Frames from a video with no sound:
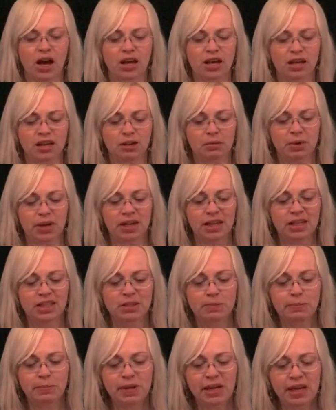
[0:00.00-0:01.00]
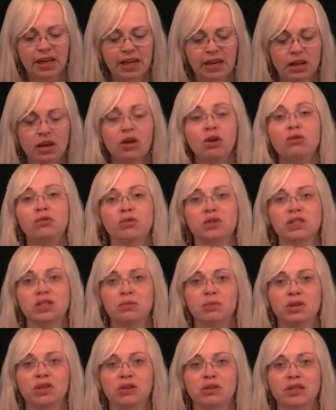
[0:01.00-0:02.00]
in Appendix B for
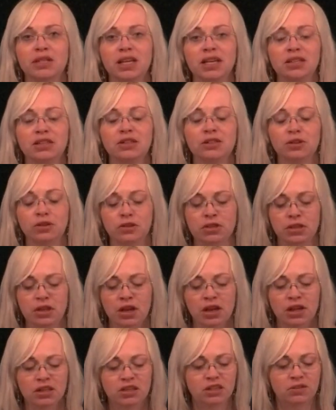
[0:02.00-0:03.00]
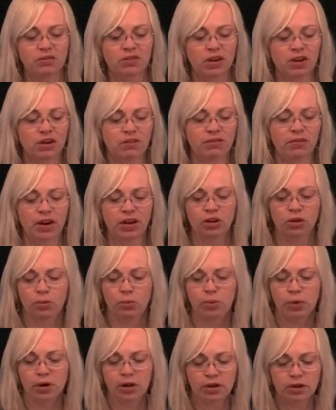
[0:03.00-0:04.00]
some of those answers to verify your
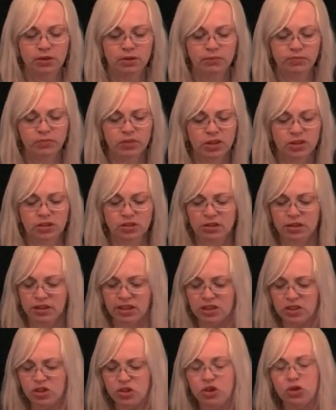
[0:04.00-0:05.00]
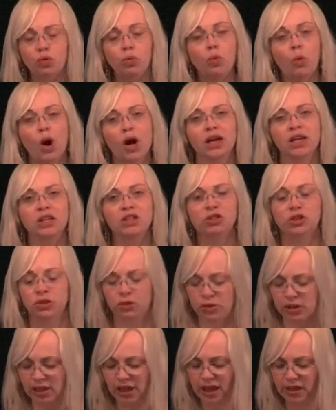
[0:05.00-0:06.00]
work. So let's do 1 and
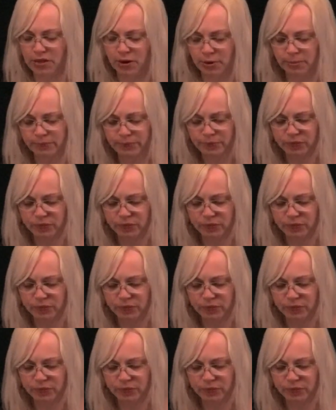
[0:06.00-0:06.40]
2 together.